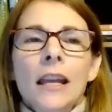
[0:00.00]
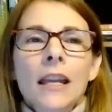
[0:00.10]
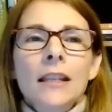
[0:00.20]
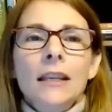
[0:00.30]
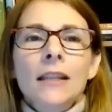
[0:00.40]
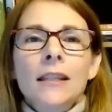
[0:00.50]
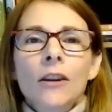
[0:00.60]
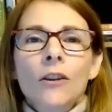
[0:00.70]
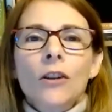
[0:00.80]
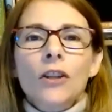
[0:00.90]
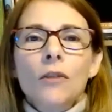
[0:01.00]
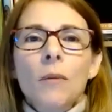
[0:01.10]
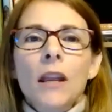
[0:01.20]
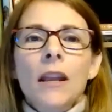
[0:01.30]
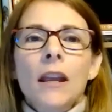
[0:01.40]
He is considered to
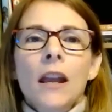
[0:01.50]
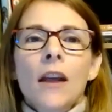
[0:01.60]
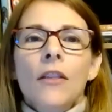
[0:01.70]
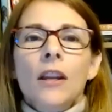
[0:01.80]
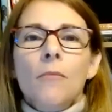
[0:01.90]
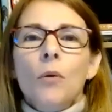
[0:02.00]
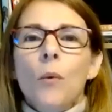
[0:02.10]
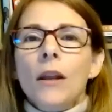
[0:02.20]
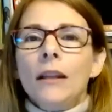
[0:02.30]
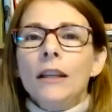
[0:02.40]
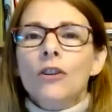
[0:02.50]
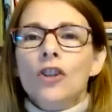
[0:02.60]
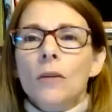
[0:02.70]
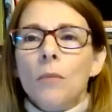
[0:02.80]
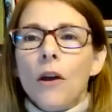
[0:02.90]
be the number one
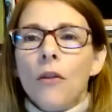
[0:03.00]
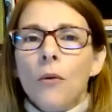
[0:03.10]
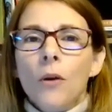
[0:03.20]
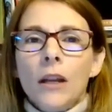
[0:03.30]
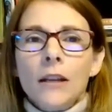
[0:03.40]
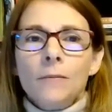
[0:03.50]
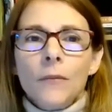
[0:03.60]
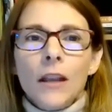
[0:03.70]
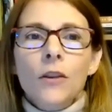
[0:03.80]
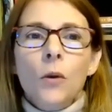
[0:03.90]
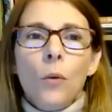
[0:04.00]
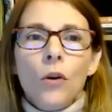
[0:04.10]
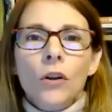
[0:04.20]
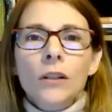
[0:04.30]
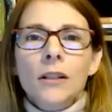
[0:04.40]
leadership authority in the
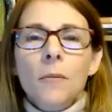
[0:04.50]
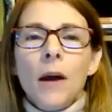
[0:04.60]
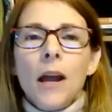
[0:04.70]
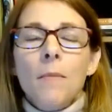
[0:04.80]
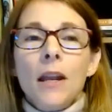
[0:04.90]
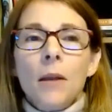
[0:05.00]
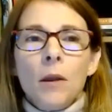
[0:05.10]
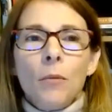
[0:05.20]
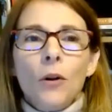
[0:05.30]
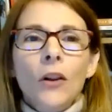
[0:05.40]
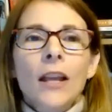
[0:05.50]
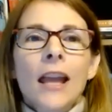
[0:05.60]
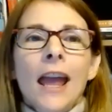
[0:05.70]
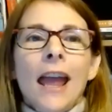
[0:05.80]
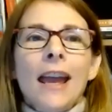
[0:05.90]
world by many people.
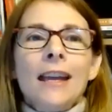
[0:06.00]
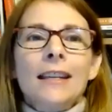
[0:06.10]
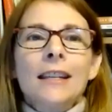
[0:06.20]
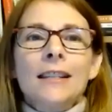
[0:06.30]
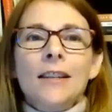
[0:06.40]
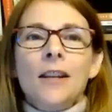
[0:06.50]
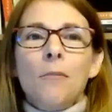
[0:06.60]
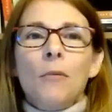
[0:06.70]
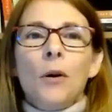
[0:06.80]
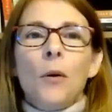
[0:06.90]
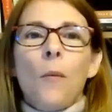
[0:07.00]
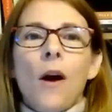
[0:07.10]
And he's a number